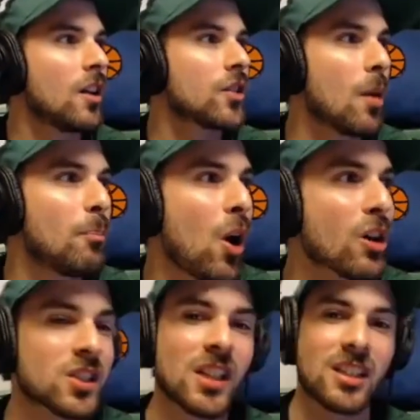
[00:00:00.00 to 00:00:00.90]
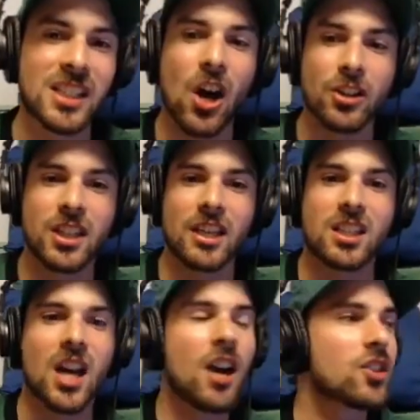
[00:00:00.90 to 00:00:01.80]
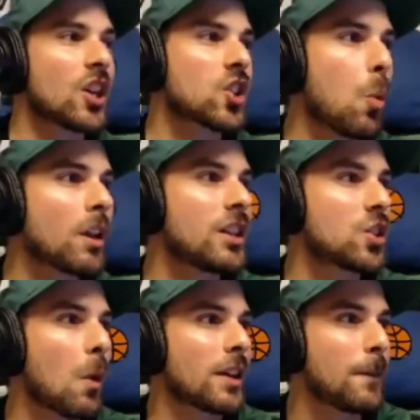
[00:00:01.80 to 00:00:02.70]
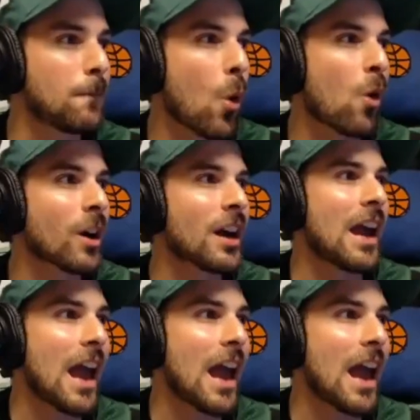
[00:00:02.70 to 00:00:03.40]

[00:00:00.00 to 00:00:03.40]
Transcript: The Boston Celtics, the 2024